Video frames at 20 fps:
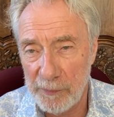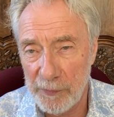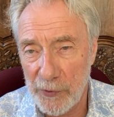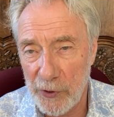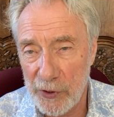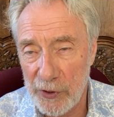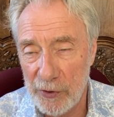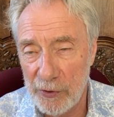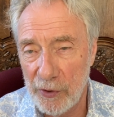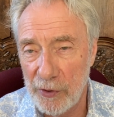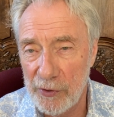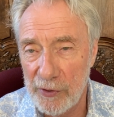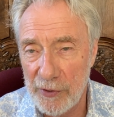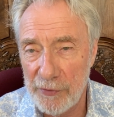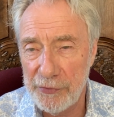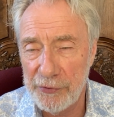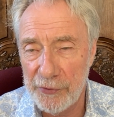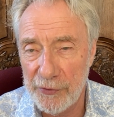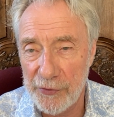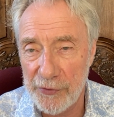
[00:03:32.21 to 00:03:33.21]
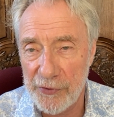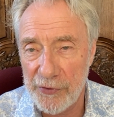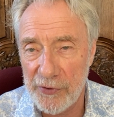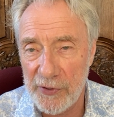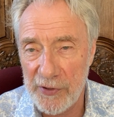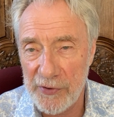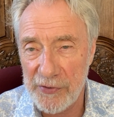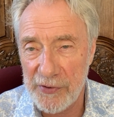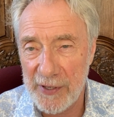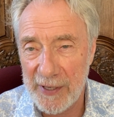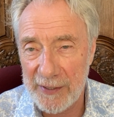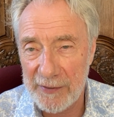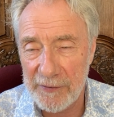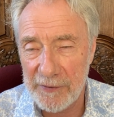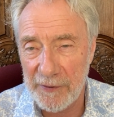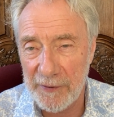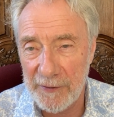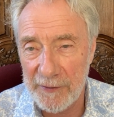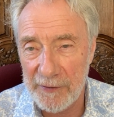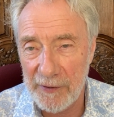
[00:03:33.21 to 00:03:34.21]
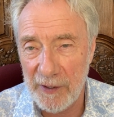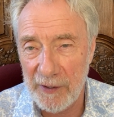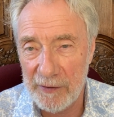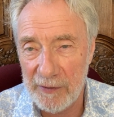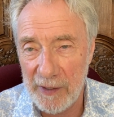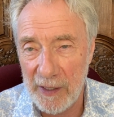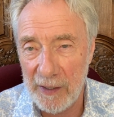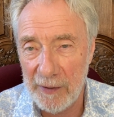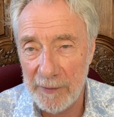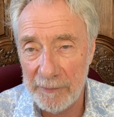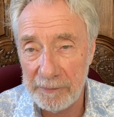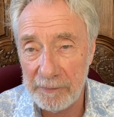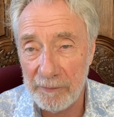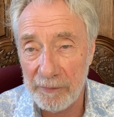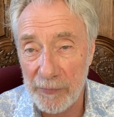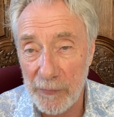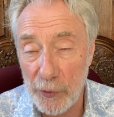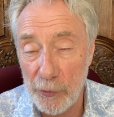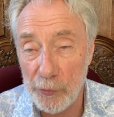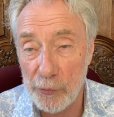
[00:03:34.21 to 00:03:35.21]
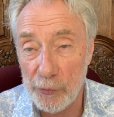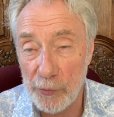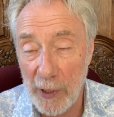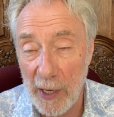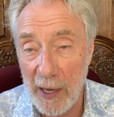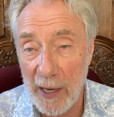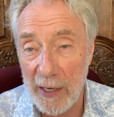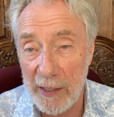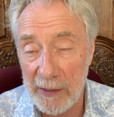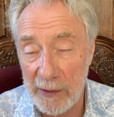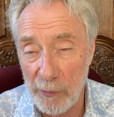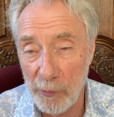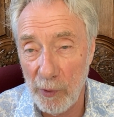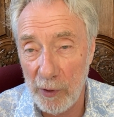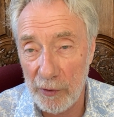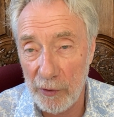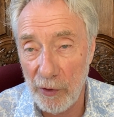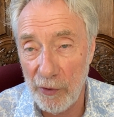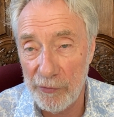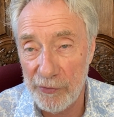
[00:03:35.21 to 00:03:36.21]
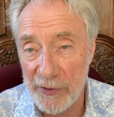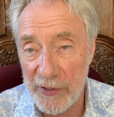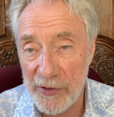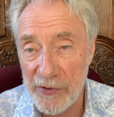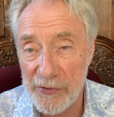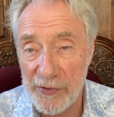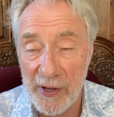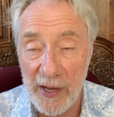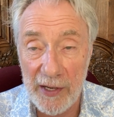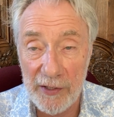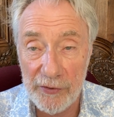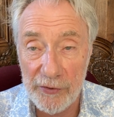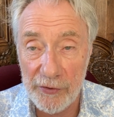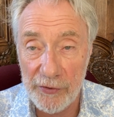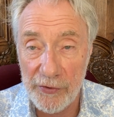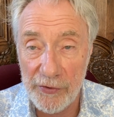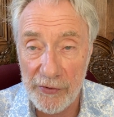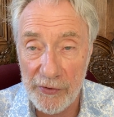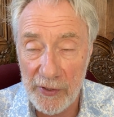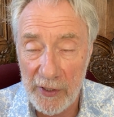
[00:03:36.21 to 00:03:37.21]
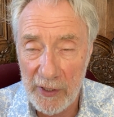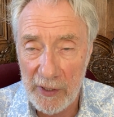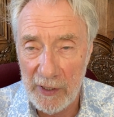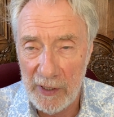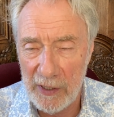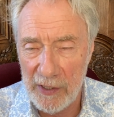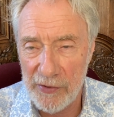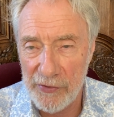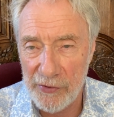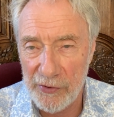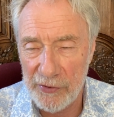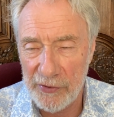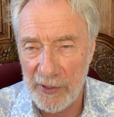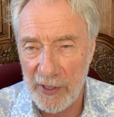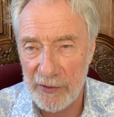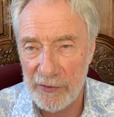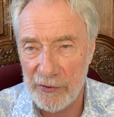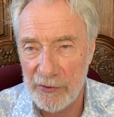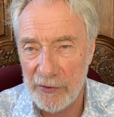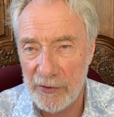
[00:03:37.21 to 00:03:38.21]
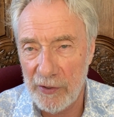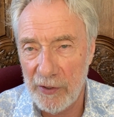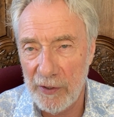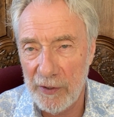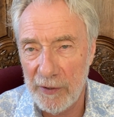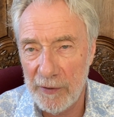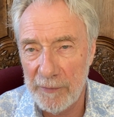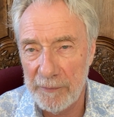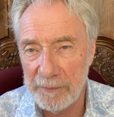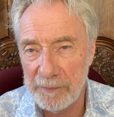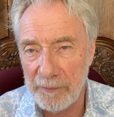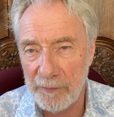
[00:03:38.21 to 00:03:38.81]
The difference is that there to any one of these edges is attached a